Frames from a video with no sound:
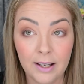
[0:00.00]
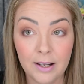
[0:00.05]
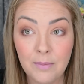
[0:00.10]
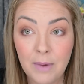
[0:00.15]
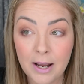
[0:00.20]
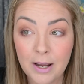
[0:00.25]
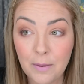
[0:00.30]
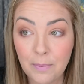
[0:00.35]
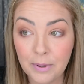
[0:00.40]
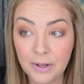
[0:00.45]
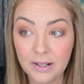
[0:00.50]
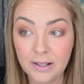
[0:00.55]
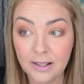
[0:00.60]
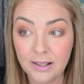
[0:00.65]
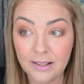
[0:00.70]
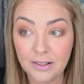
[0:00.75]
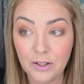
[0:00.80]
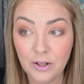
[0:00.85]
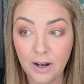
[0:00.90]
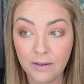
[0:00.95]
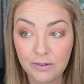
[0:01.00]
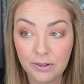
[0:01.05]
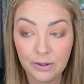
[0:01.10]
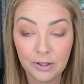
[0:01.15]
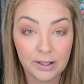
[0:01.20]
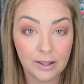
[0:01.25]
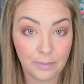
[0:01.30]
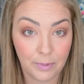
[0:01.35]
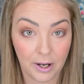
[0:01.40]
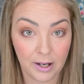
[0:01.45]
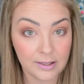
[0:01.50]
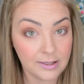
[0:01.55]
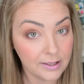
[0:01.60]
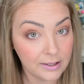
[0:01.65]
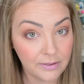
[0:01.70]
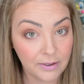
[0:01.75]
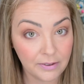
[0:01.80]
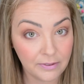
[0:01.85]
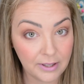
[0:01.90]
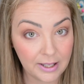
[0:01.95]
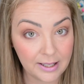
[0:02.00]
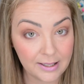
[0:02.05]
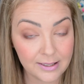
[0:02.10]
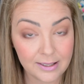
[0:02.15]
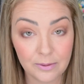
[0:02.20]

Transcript: In my opinion, you have to look at the positive of things,